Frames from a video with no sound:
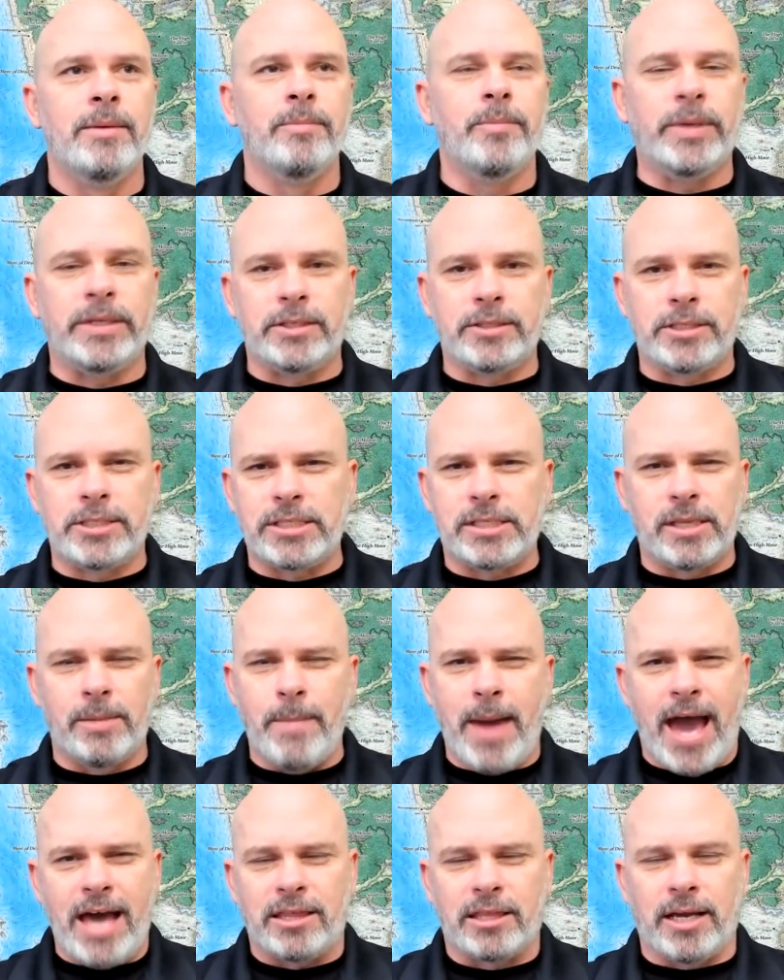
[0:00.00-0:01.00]
But just the
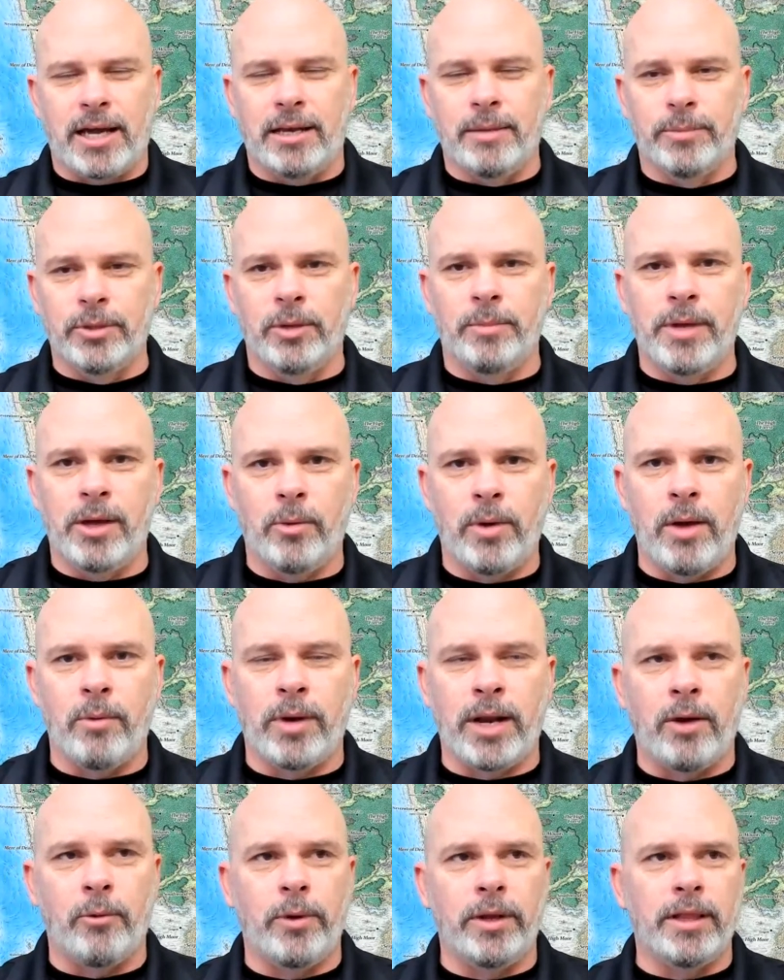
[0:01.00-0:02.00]
math kind of blew me away
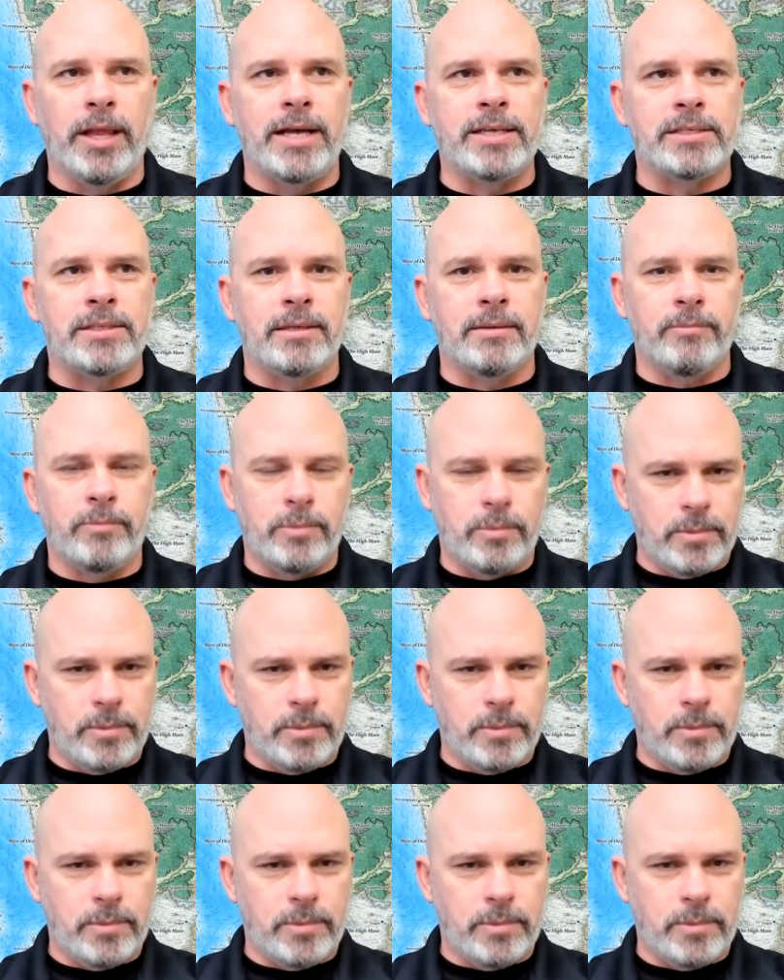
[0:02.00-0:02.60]
when I realized